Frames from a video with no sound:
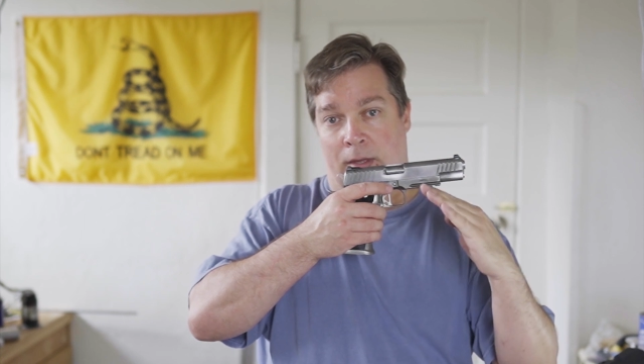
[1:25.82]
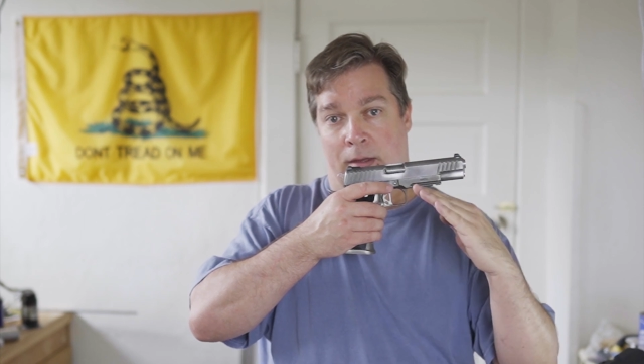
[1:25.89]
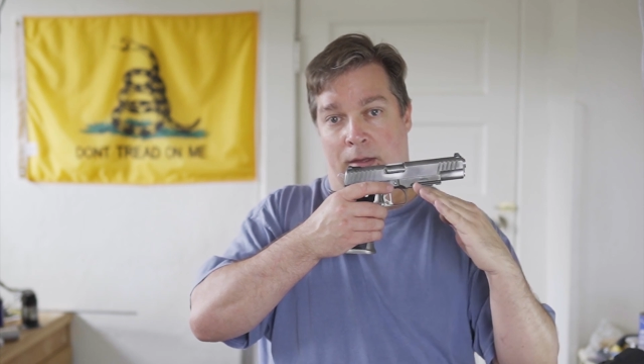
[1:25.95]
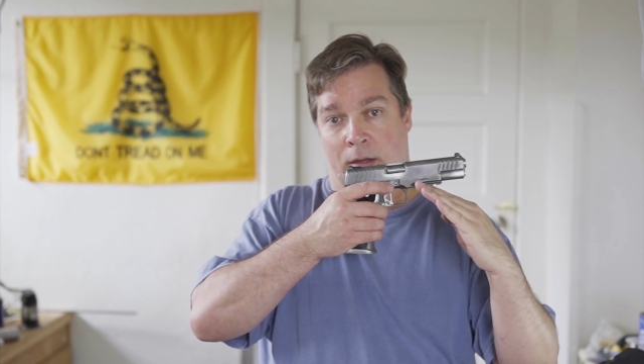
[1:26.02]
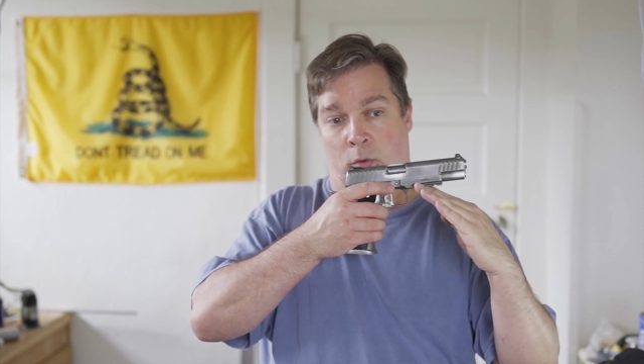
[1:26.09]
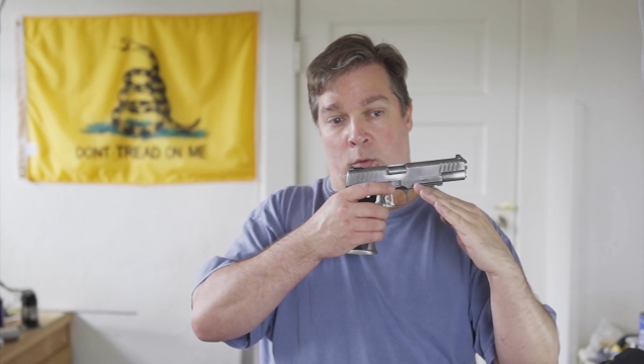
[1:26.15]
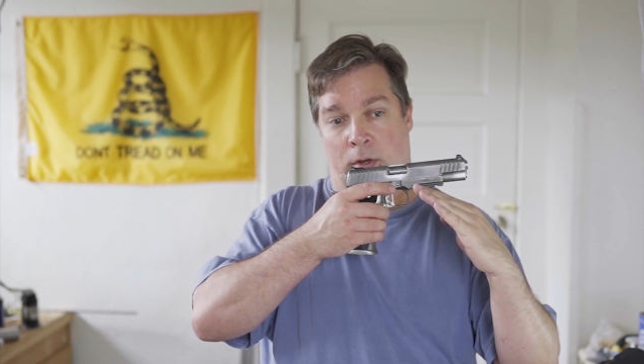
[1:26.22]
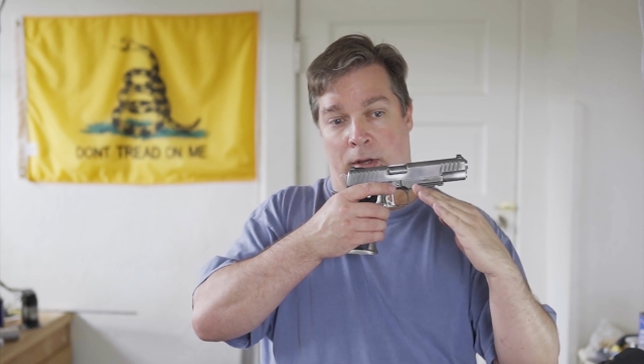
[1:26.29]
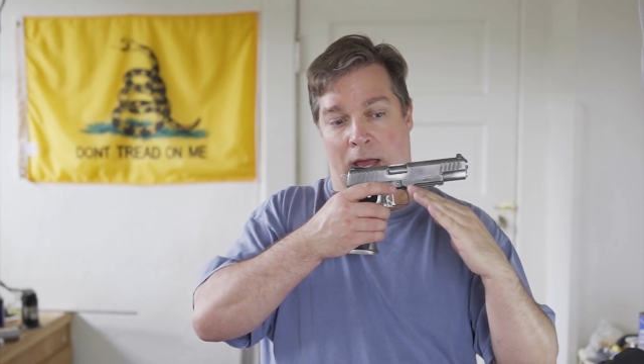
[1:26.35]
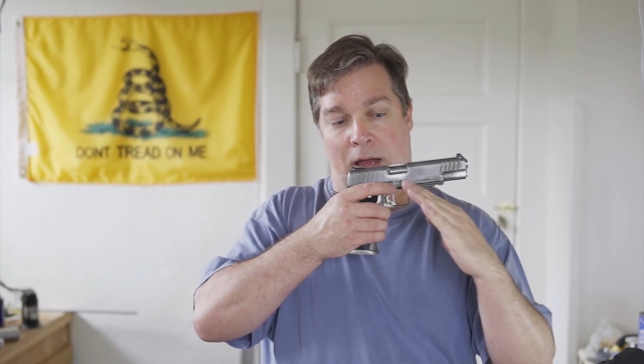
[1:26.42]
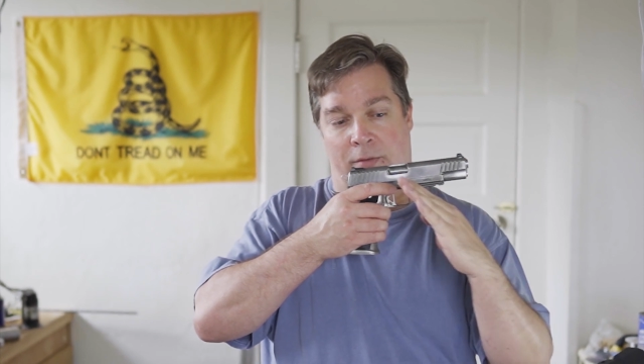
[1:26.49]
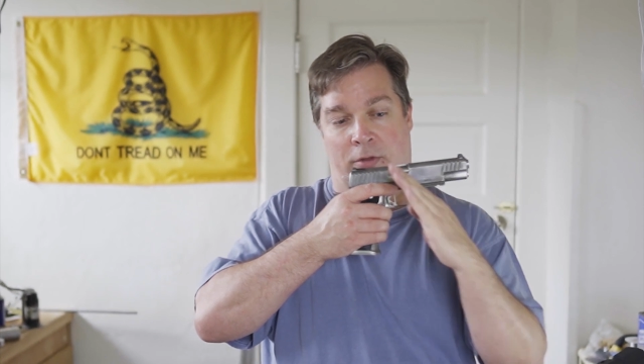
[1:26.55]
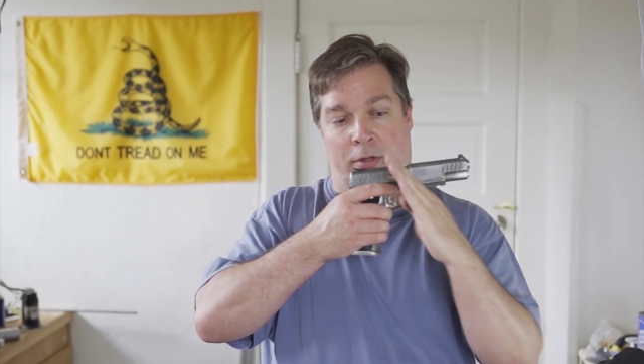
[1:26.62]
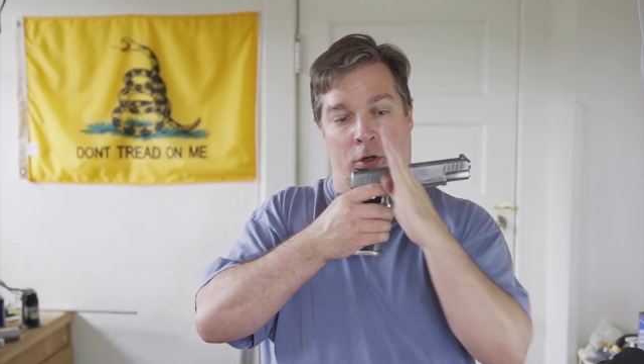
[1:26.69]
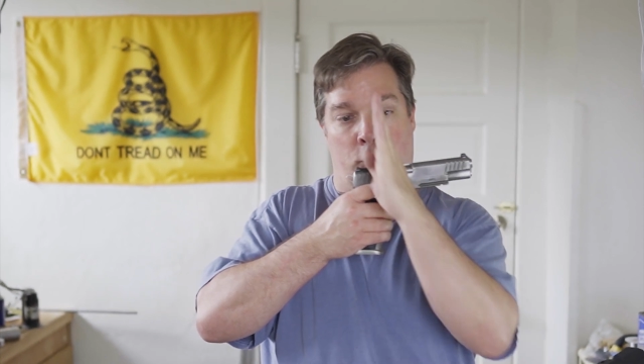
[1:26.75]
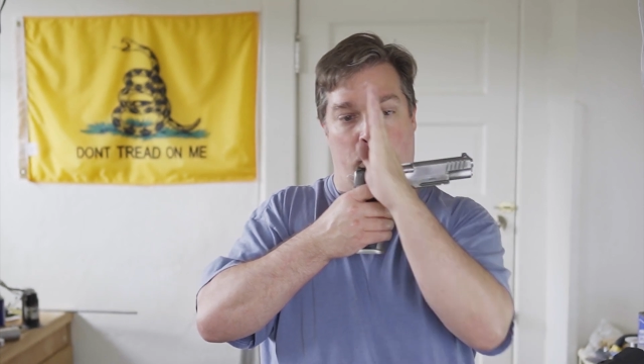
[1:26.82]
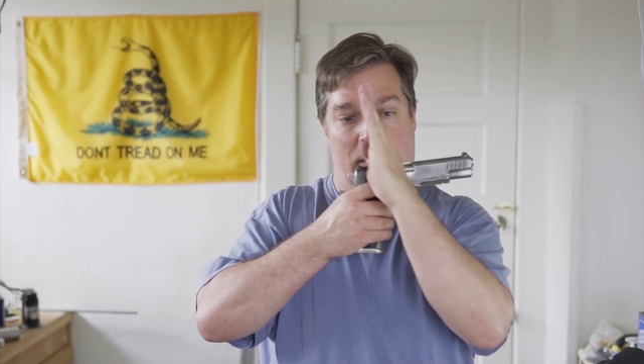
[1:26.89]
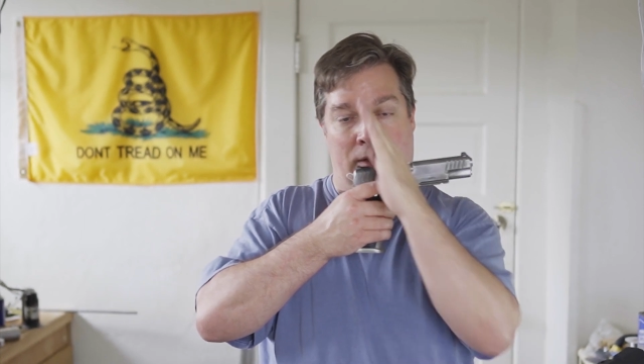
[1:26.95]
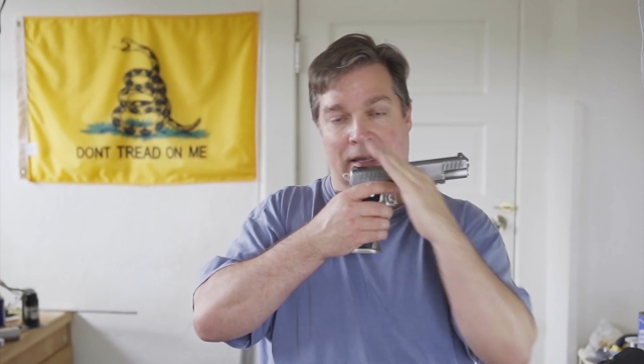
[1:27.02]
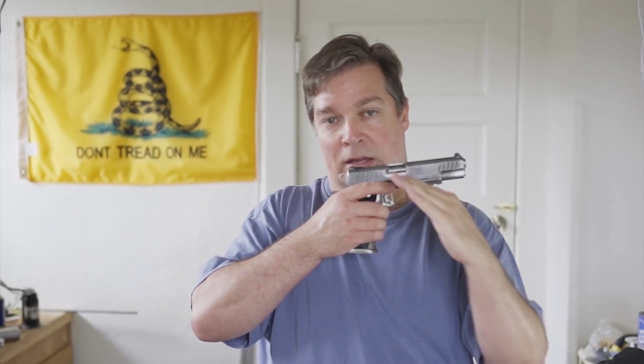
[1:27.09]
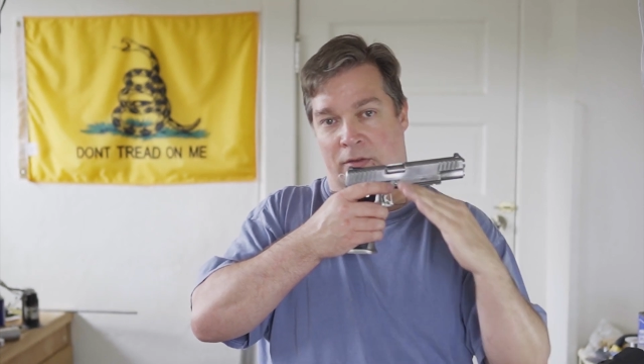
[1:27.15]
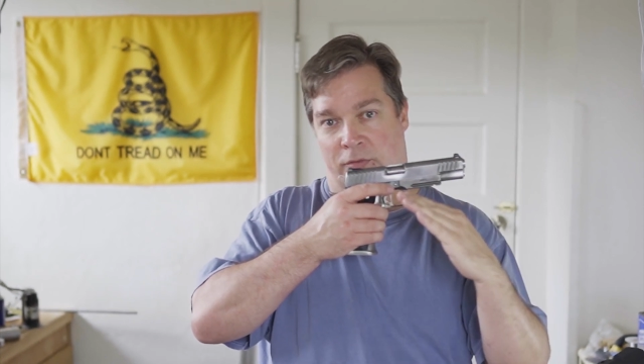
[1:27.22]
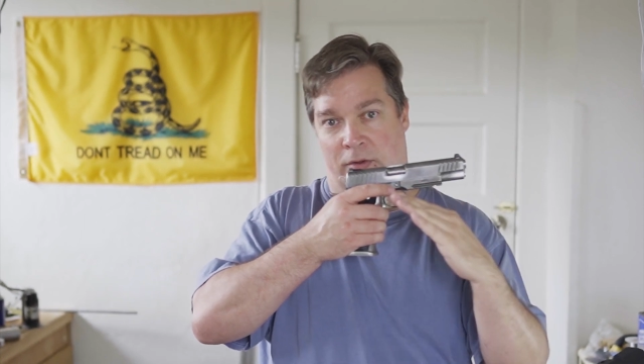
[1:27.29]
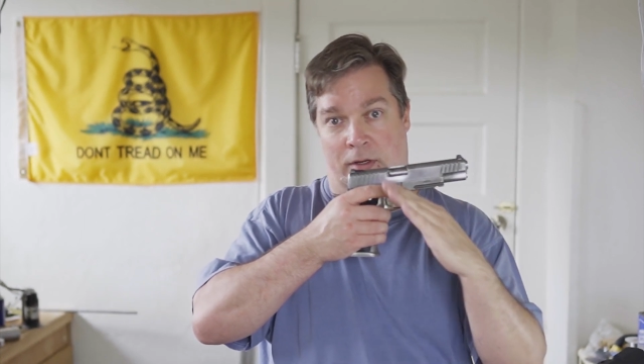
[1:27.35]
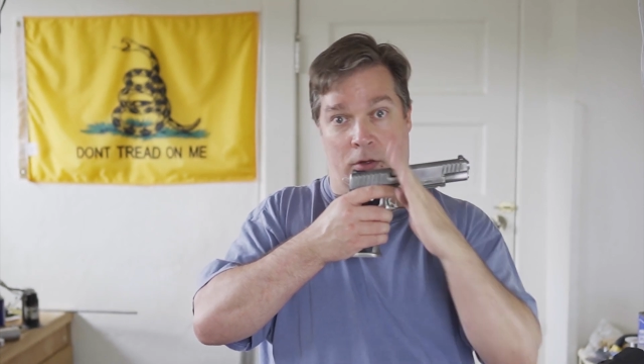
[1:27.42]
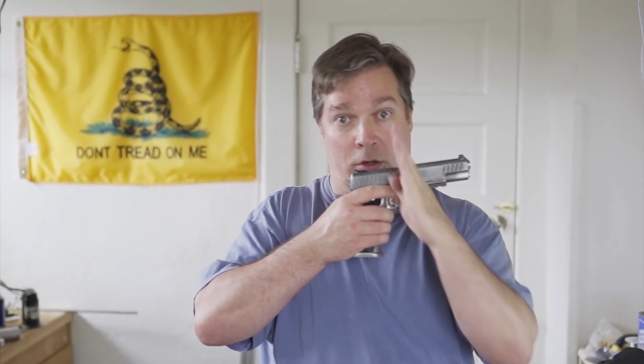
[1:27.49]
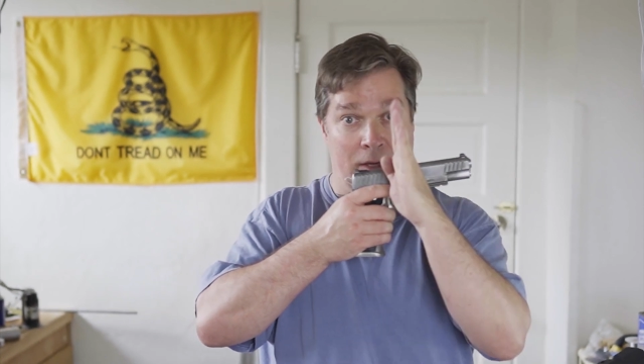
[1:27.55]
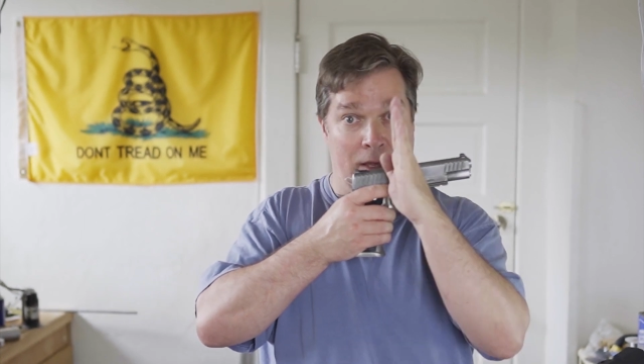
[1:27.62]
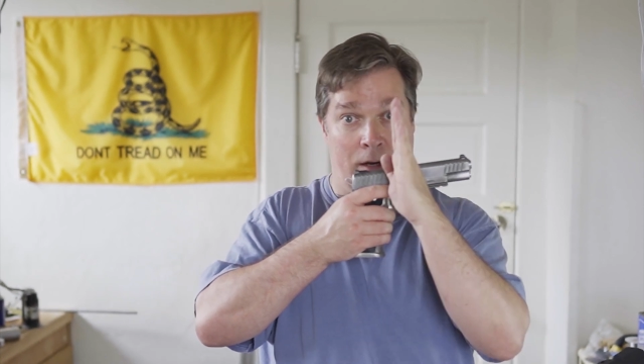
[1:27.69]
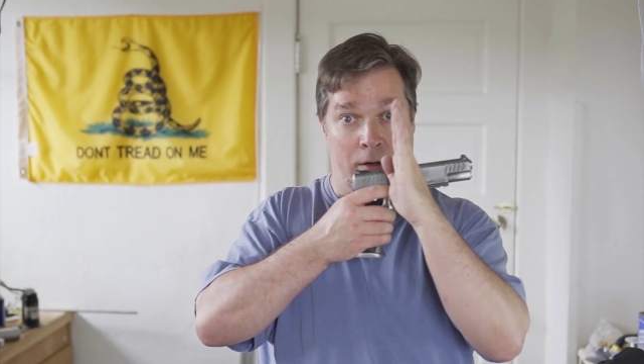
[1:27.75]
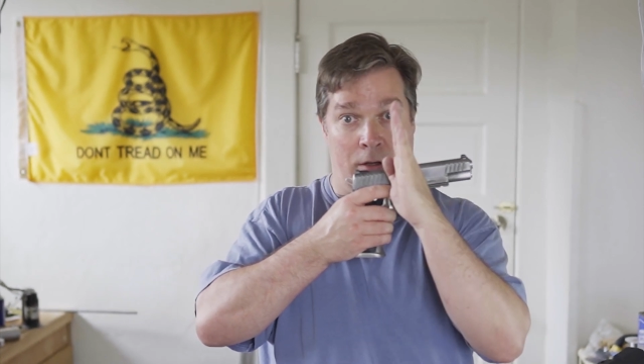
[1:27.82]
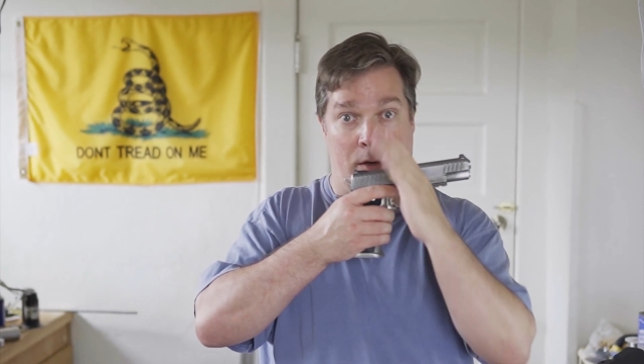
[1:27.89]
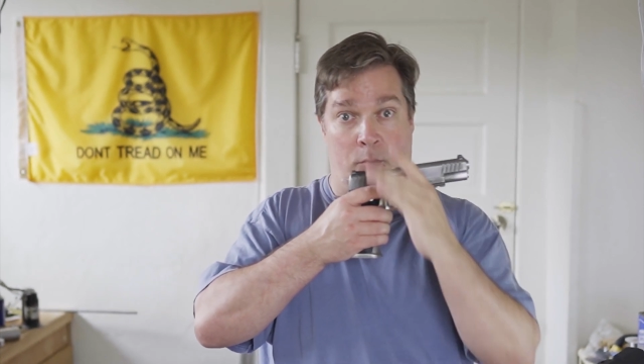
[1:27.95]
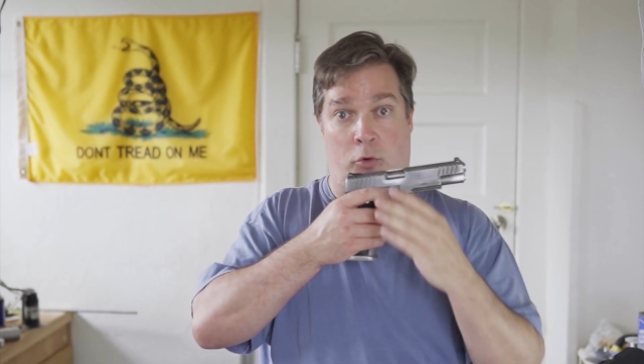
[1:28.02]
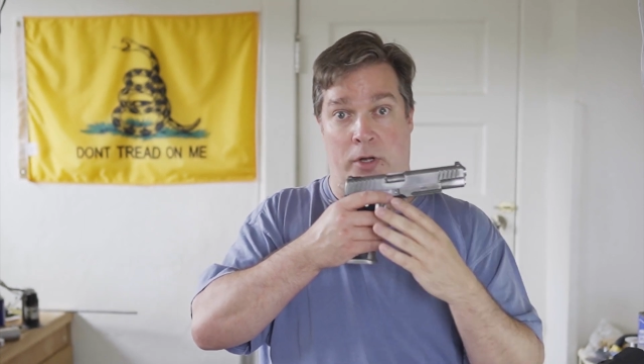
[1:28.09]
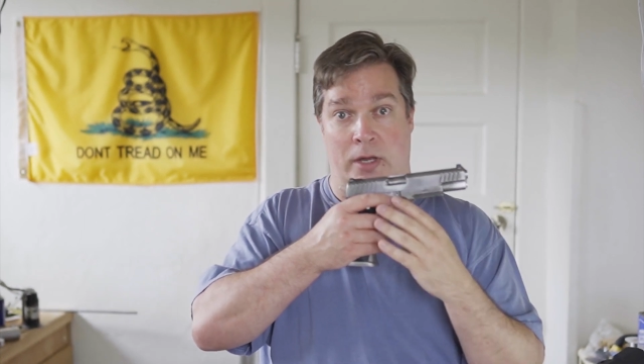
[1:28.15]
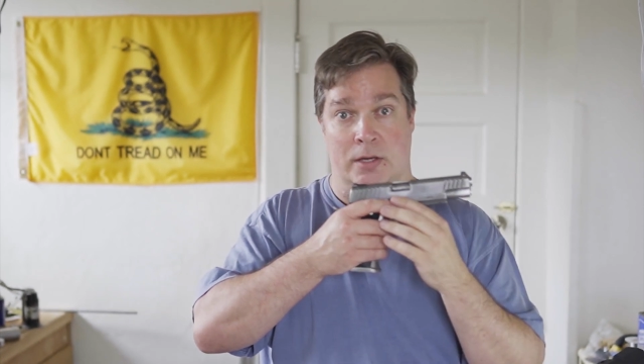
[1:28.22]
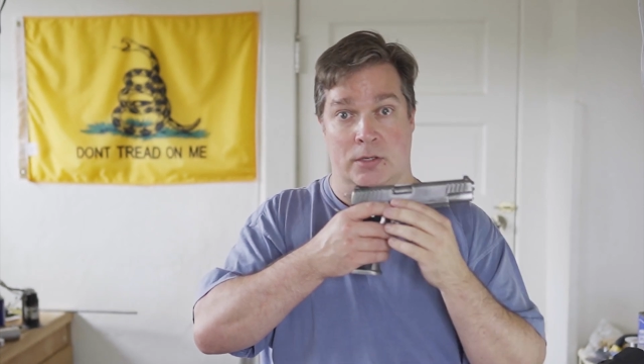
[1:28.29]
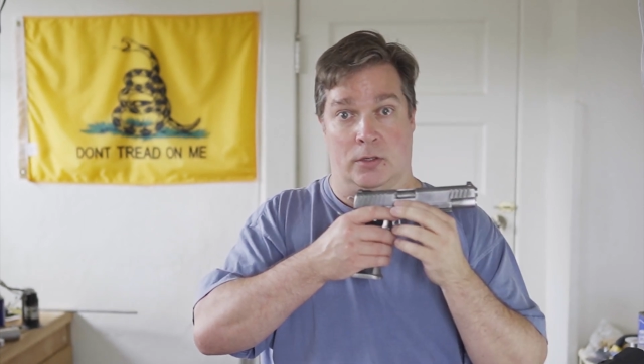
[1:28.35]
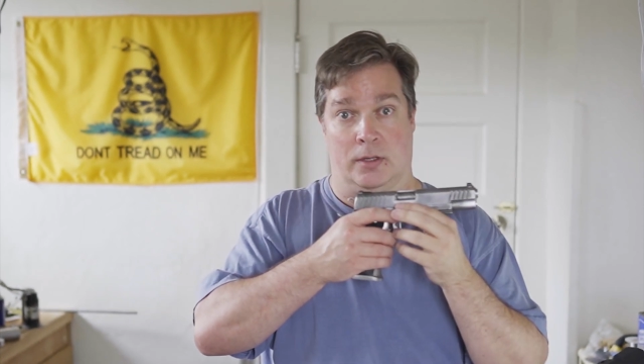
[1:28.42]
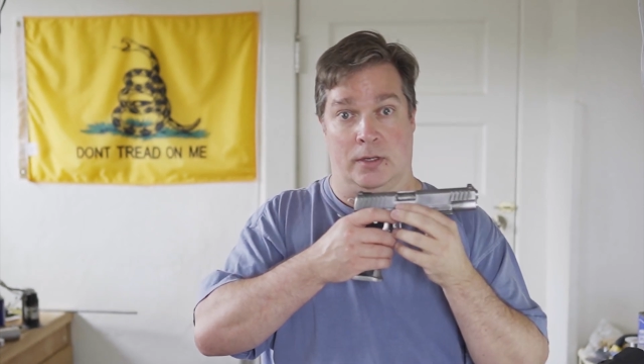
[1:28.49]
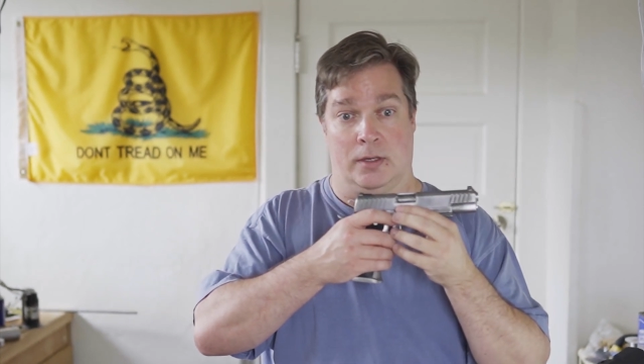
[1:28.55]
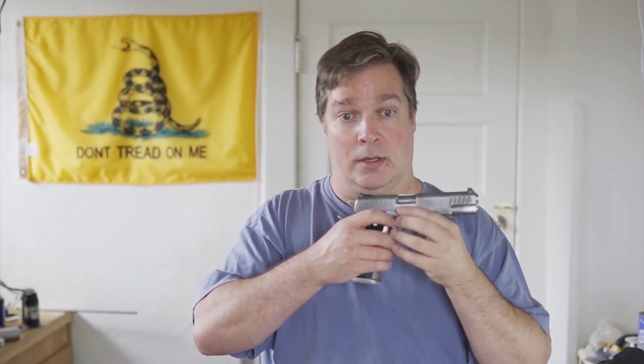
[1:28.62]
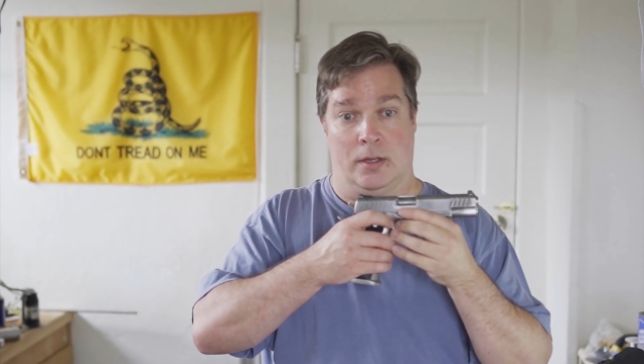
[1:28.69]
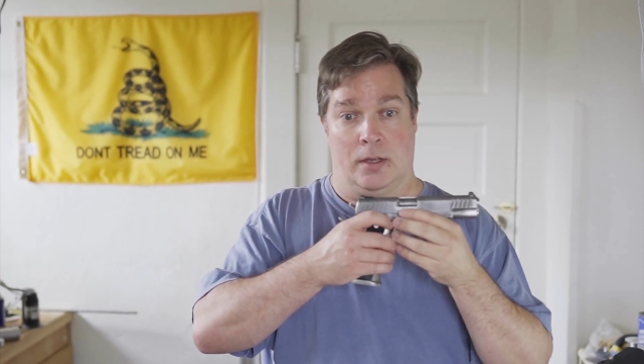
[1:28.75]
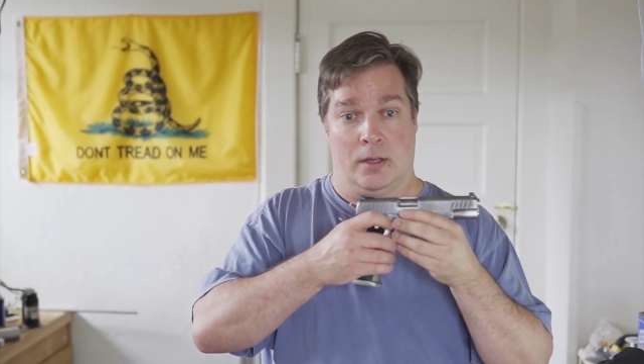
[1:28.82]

it would have a little relief and could get under there more easily.